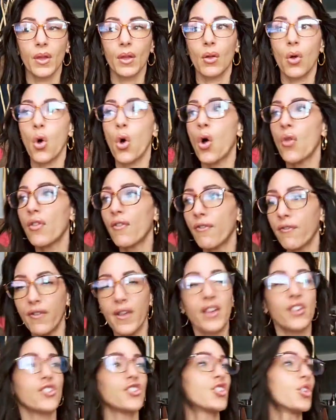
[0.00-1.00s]
all the
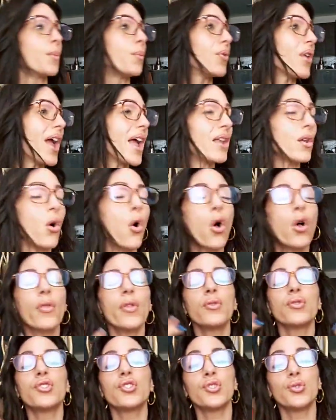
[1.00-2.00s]
fish, the bread, all
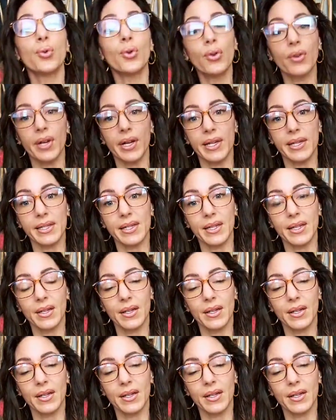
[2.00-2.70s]
those stories.